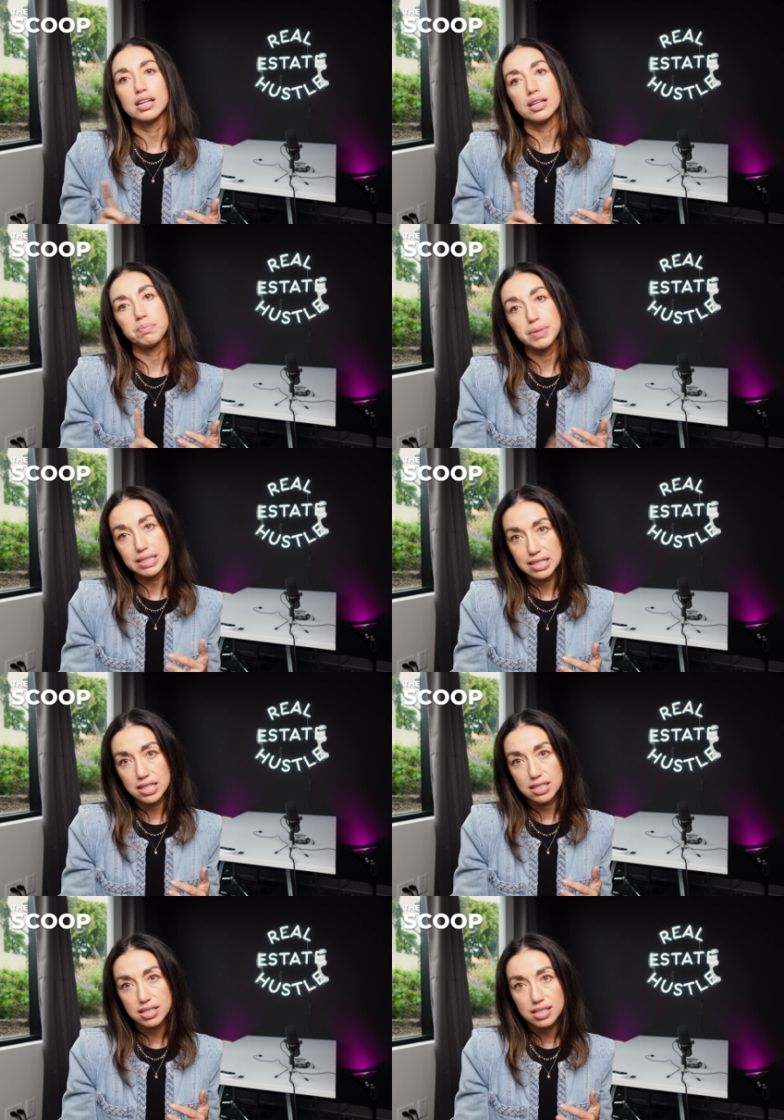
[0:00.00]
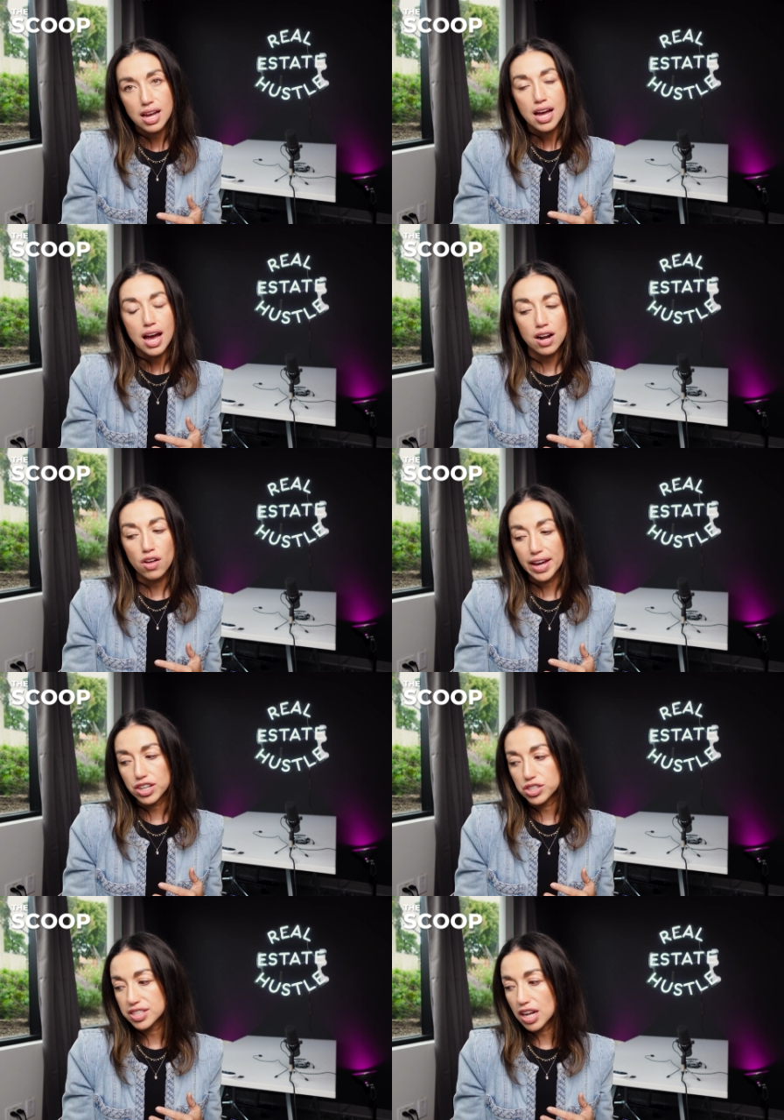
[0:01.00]
in business, and all that
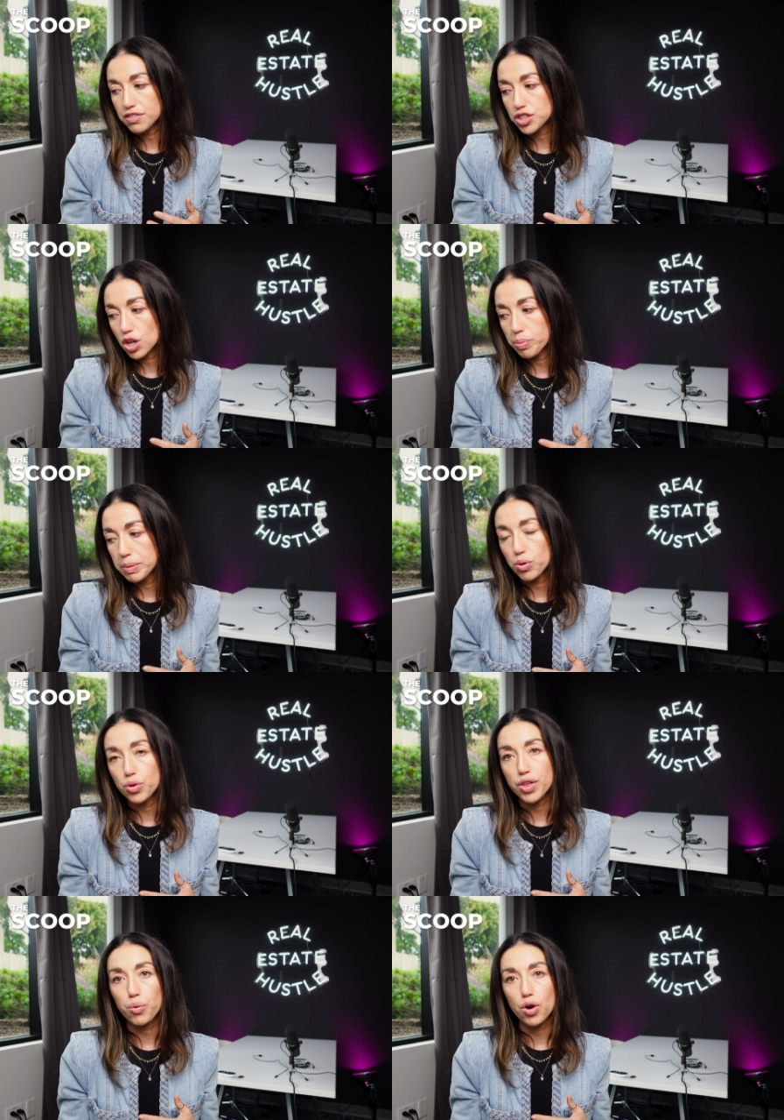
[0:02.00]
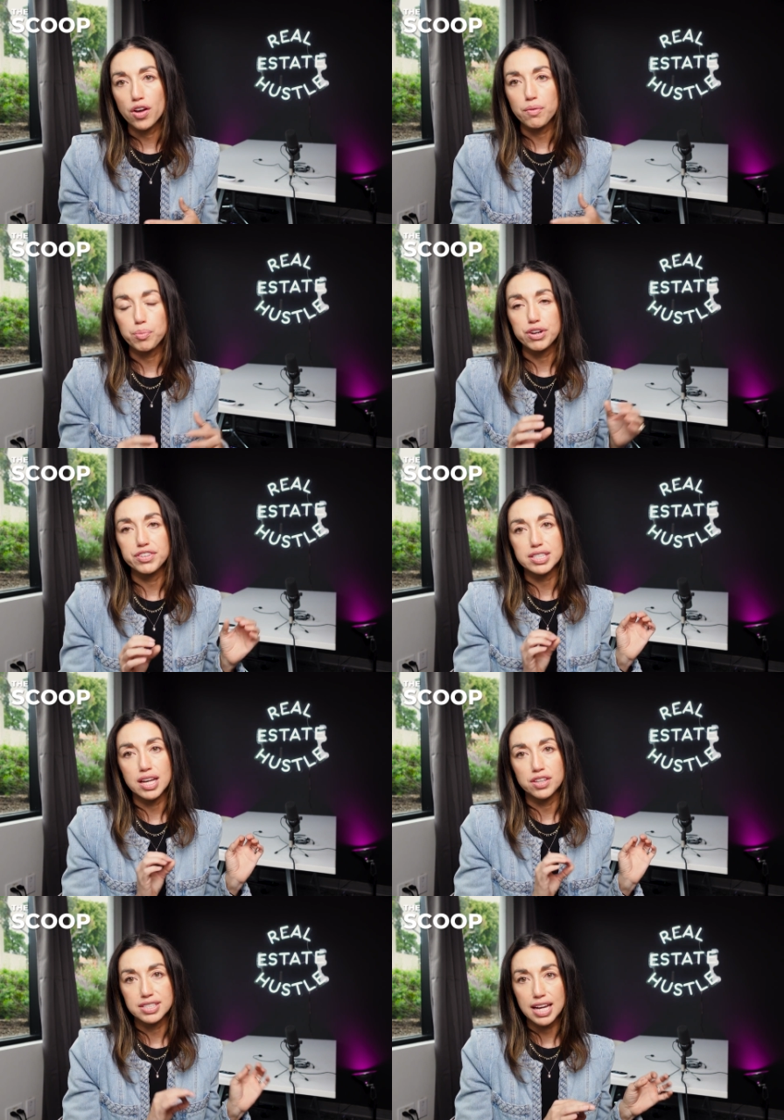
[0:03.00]
good stuff. So people that were previously on the